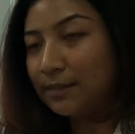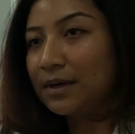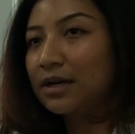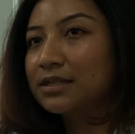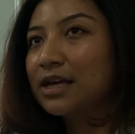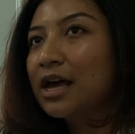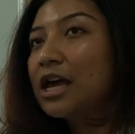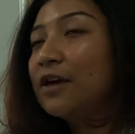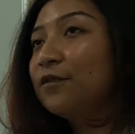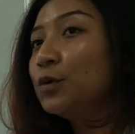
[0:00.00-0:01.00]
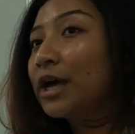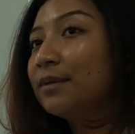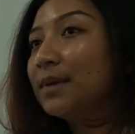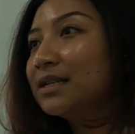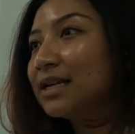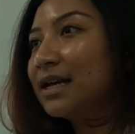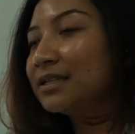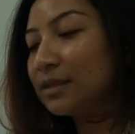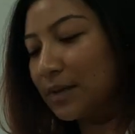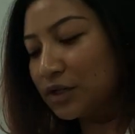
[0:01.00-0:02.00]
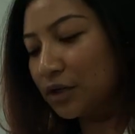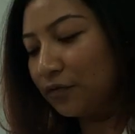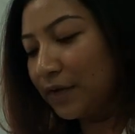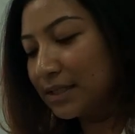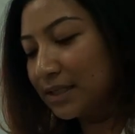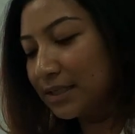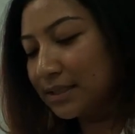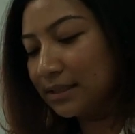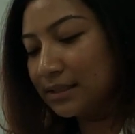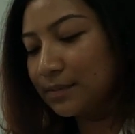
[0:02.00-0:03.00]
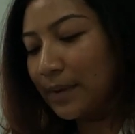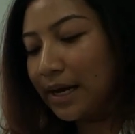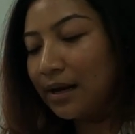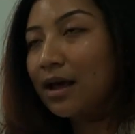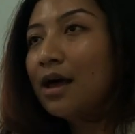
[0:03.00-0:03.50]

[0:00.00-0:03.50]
because if you can maintain symmetrical faces despite